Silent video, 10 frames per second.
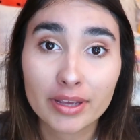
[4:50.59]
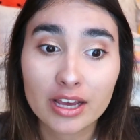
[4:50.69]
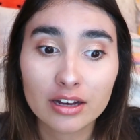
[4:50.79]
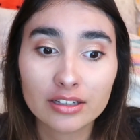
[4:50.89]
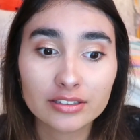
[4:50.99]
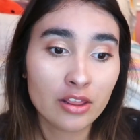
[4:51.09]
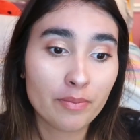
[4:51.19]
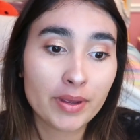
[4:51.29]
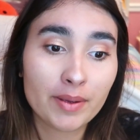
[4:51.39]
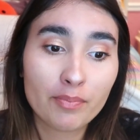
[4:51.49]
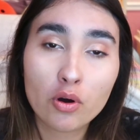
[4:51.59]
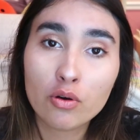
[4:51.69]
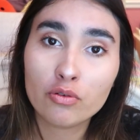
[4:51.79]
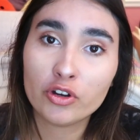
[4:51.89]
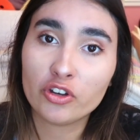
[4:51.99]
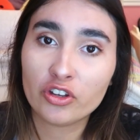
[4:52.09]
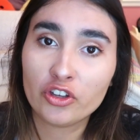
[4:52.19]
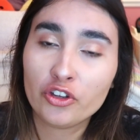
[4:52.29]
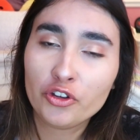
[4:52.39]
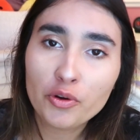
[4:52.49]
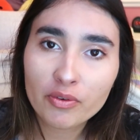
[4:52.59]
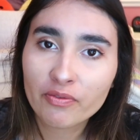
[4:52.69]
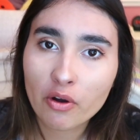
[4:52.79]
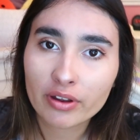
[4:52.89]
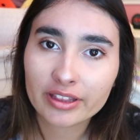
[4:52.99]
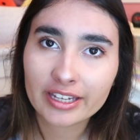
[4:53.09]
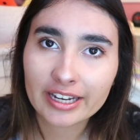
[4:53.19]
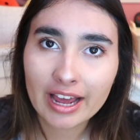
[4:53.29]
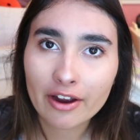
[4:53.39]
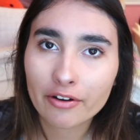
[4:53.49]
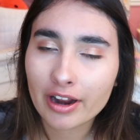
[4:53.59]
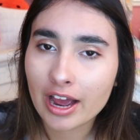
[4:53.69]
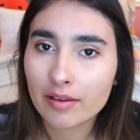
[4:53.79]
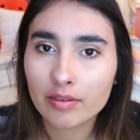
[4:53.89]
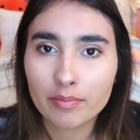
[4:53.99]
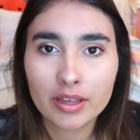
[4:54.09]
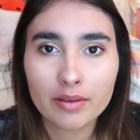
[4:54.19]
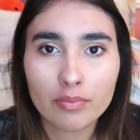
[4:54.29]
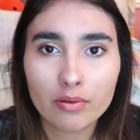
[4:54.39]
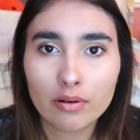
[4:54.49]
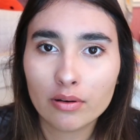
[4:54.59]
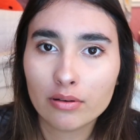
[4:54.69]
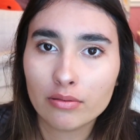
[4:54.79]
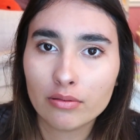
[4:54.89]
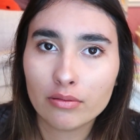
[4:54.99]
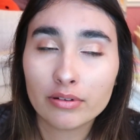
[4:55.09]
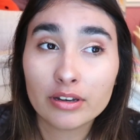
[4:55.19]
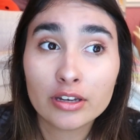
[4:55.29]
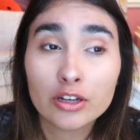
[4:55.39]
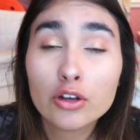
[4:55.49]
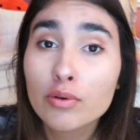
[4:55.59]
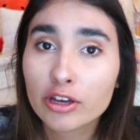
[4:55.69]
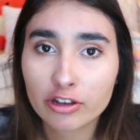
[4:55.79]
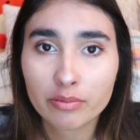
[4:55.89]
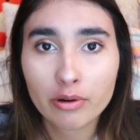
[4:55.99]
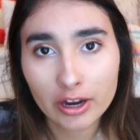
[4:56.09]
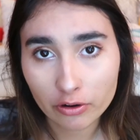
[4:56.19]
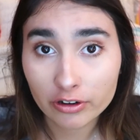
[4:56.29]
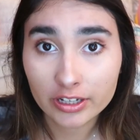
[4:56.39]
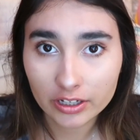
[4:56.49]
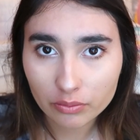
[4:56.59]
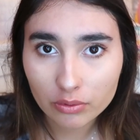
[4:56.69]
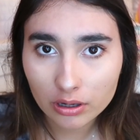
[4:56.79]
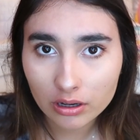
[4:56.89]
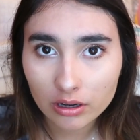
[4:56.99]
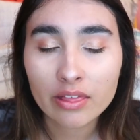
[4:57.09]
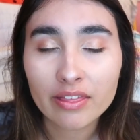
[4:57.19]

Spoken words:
because the people who were just super focused the entire time, the people who knew where their priorities were,